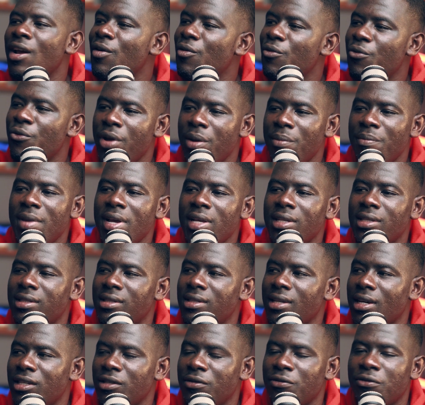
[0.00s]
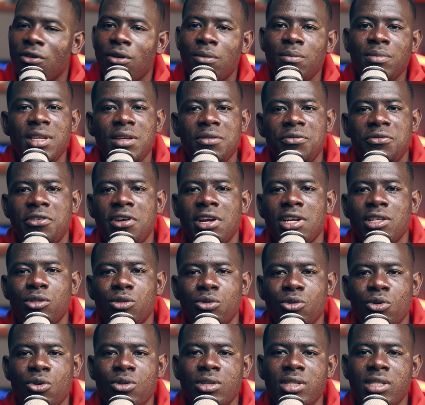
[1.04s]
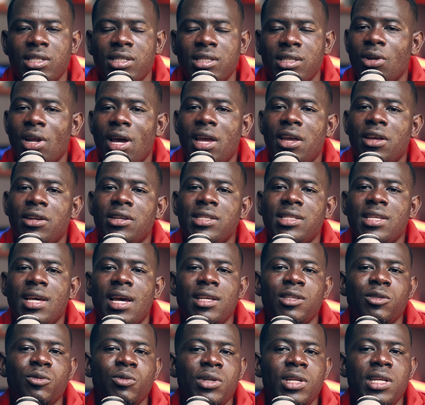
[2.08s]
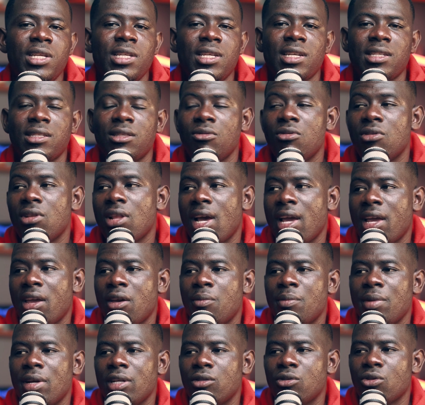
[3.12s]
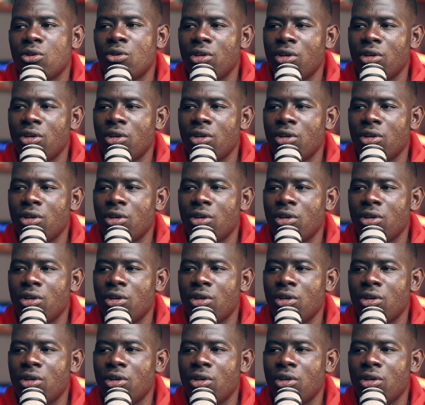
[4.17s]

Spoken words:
Research from different sources so that your designs wouldn't just look like your mentor.